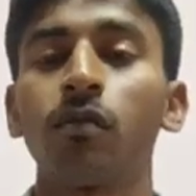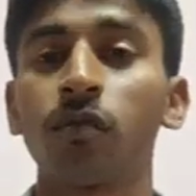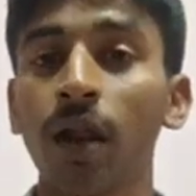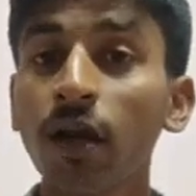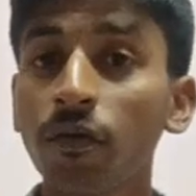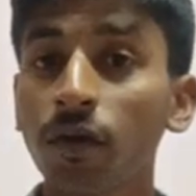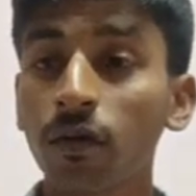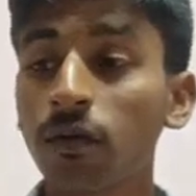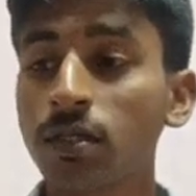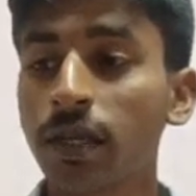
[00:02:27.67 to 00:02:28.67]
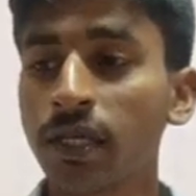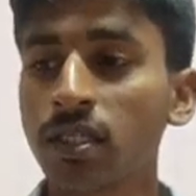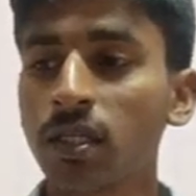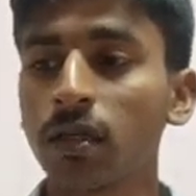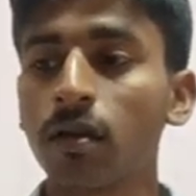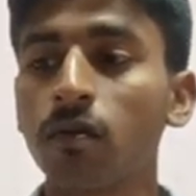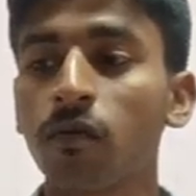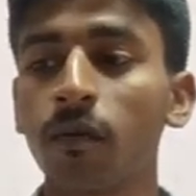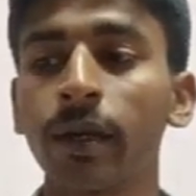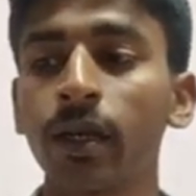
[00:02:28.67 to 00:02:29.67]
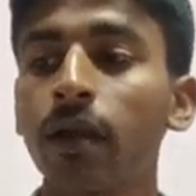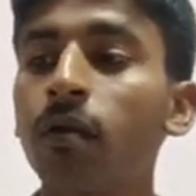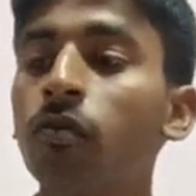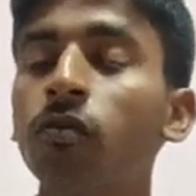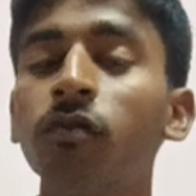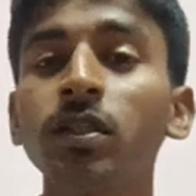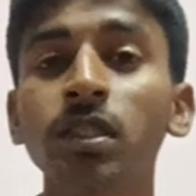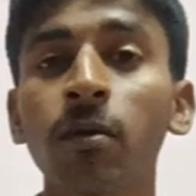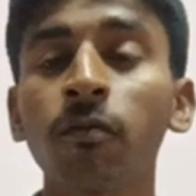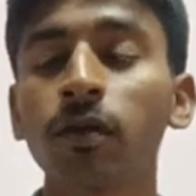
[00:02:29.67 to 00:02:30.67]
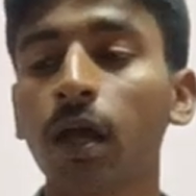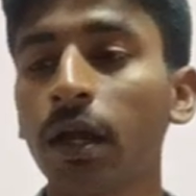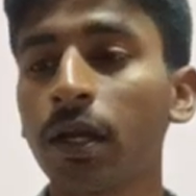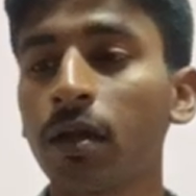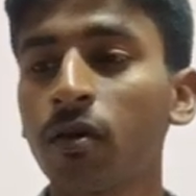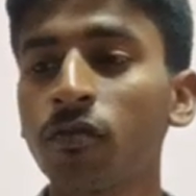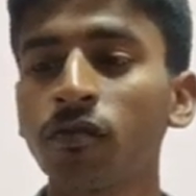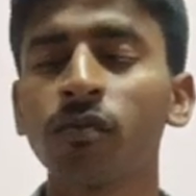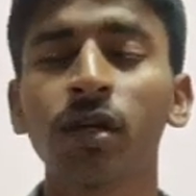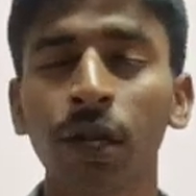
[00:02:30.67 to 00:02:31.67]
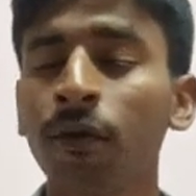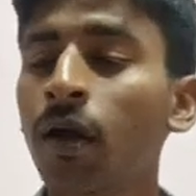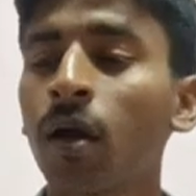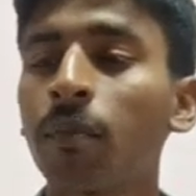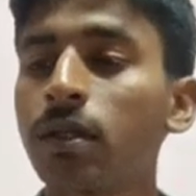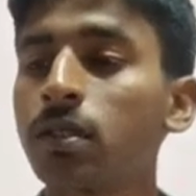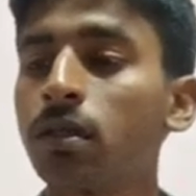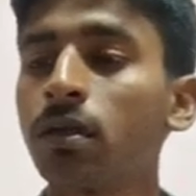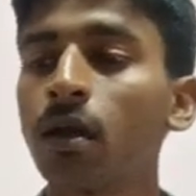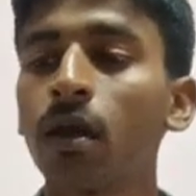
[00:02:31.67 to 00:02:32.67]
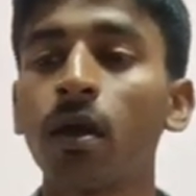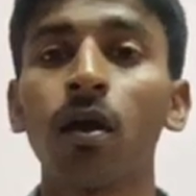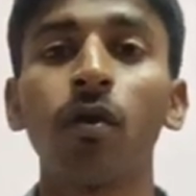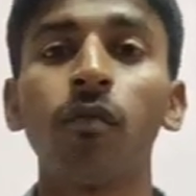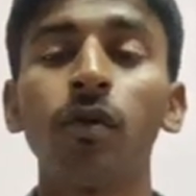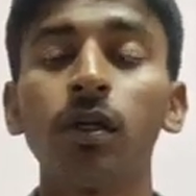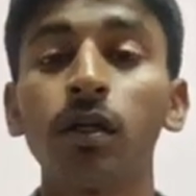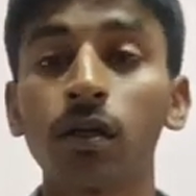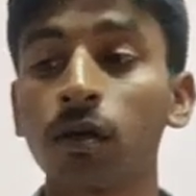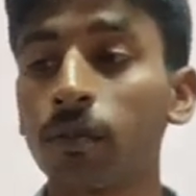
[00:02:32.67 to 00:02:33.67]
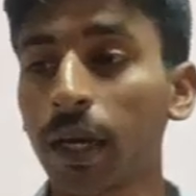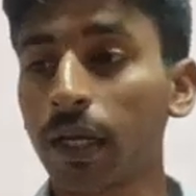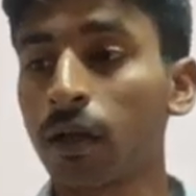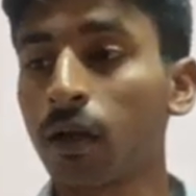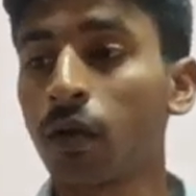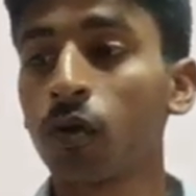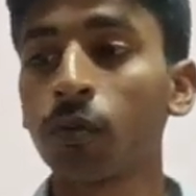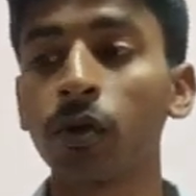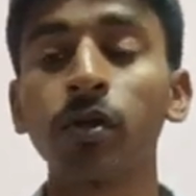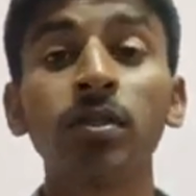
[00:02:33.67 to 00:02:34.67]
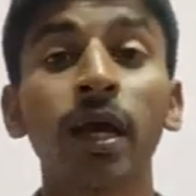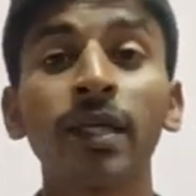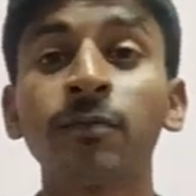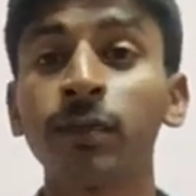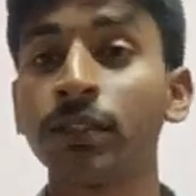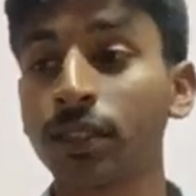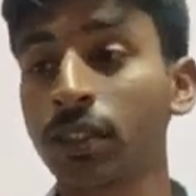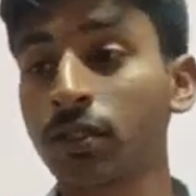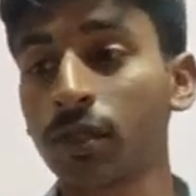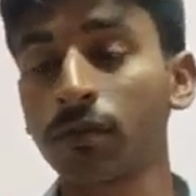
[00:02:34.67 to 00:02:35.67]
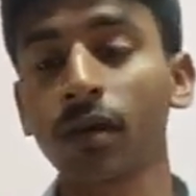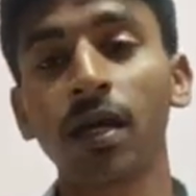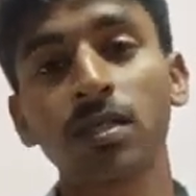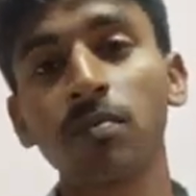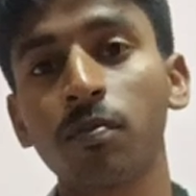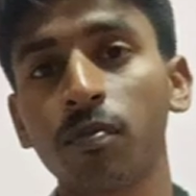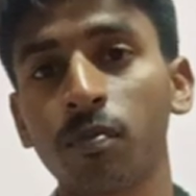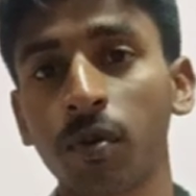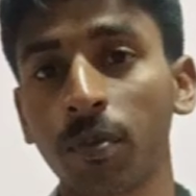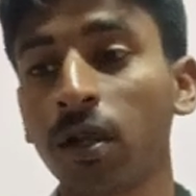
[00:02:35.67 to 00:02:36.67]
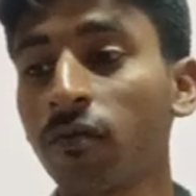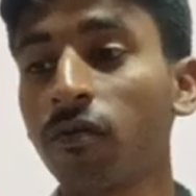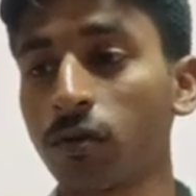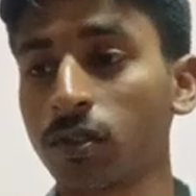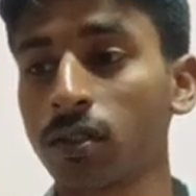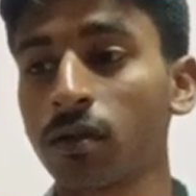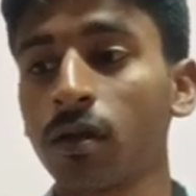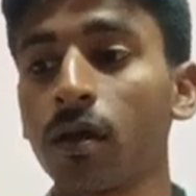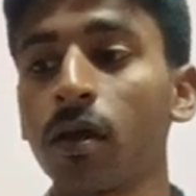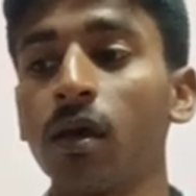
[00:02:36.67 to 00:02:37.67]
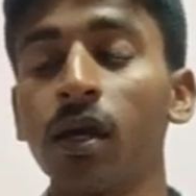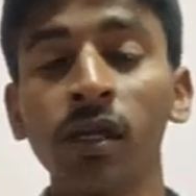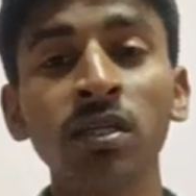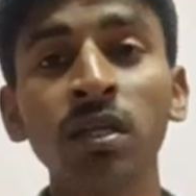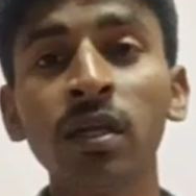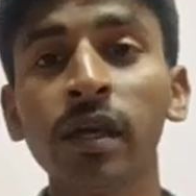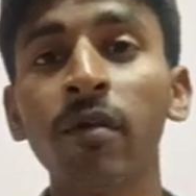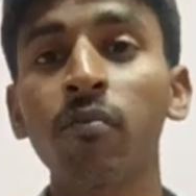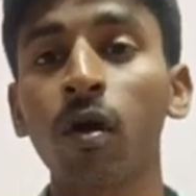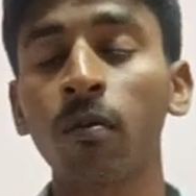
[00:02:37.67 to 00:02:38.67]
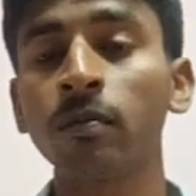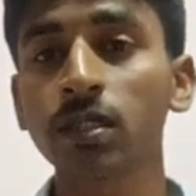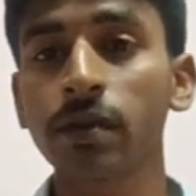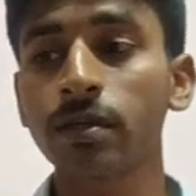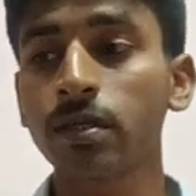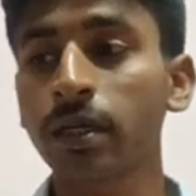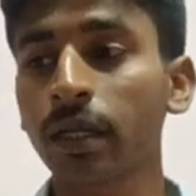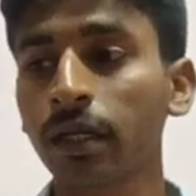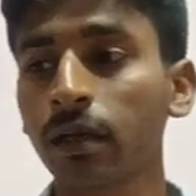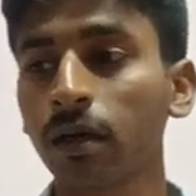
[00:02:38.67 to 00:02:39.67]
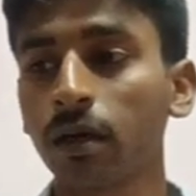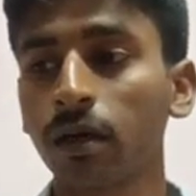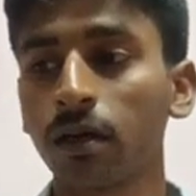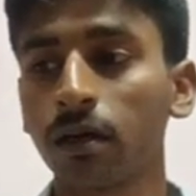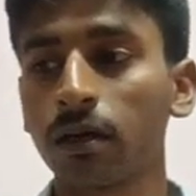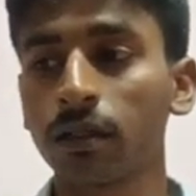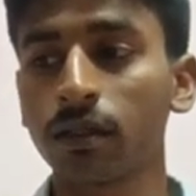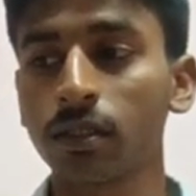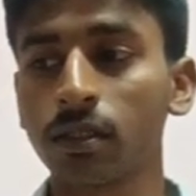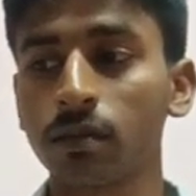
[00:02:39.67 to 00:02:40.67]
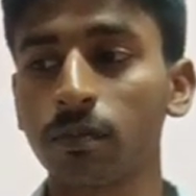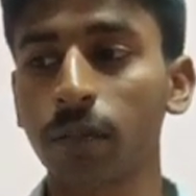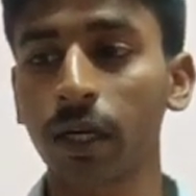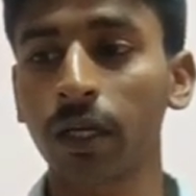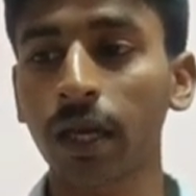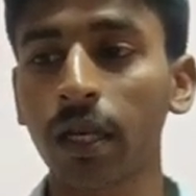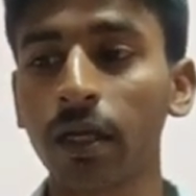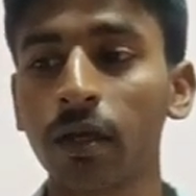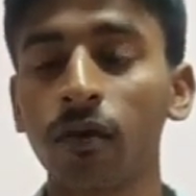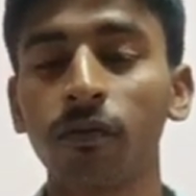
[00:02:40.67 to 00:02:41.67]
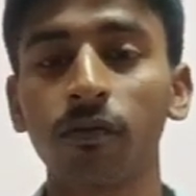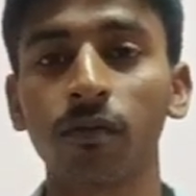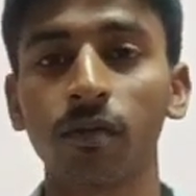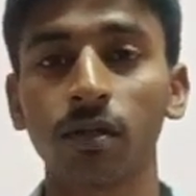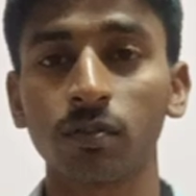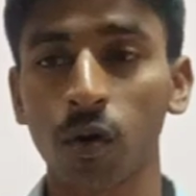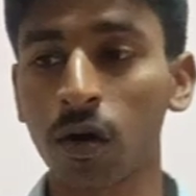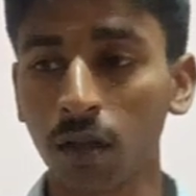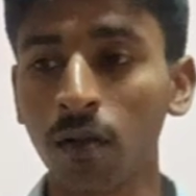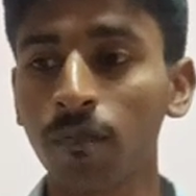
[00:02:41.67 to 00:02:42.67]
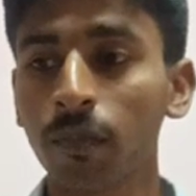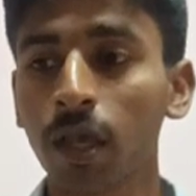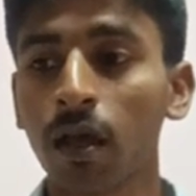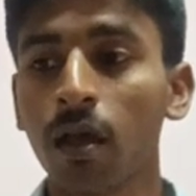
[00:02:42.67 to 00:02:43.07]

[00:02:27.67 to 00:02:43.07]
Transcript: Frank Whittle was an engineer from England who first came up with the idea of driving a compressor with a turbine to produce high-speed jet stream as a propelling force. Initially, he had problems demonstrating this practicality of this model